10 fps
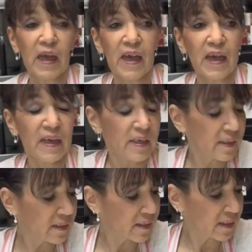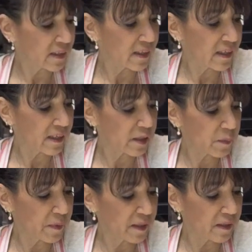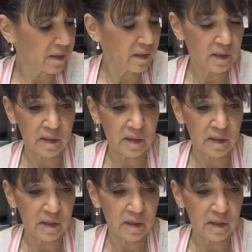and it has been